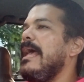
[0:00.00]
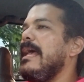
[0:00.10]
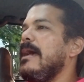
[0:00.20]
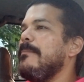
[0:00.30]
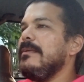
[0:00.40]

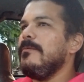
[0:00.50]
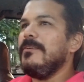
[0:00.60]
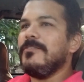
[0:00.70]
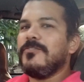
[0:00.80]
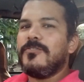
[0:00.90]
And
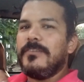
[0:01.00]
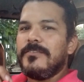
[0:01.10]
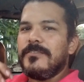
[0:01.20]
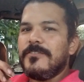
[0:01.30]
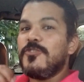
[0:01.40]

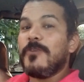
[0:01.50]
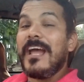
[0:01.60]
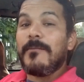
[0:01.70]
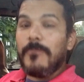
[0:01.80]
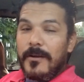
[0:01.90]
there's
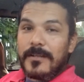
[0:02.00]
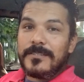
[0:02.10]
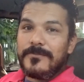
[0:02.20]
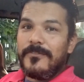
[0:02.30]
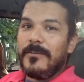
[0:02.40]
drag
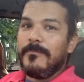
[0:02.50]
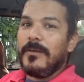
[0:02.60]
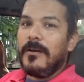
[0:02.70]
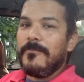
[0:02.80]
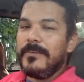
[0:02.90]
marks from
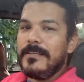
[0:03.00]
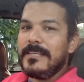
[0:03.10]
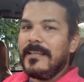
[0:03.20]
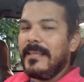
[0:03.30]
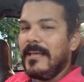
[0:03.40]
the
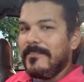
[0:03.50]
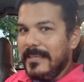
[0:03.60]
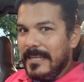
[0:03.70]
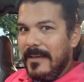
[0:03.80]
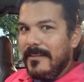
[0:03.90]
RVs that had to
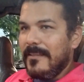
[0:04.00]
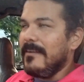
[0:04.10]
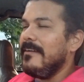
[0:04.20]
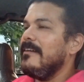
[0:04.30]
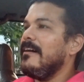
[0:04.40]
get out of
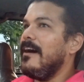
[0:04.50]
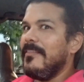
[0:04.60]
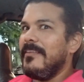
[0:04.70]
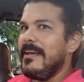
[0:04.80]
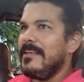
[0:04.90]
there
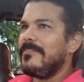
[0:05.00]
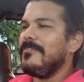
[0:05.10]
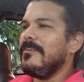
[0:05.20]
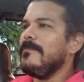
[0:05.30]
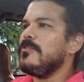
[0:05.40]
on the asphalt.